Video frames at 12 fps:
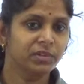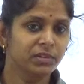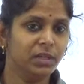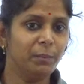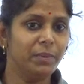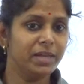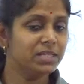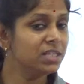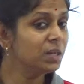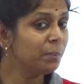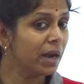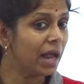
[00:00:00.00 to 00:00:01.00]
The
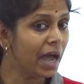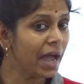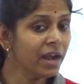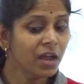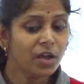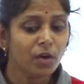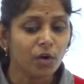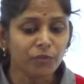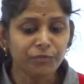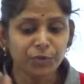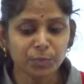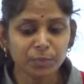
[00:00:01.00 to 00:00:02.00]
basic plan of
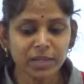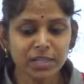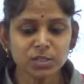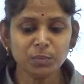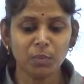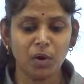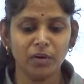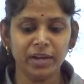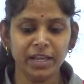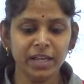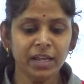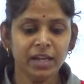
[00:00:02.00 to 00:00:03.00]
human's
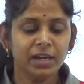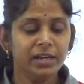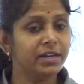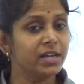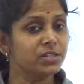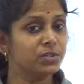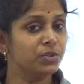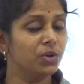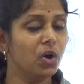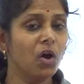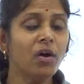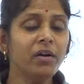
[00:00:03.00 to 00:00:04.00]
body does
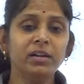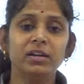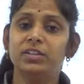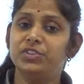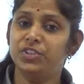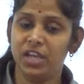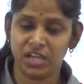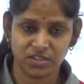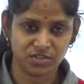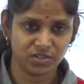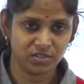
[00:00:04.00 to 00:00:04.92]
not change.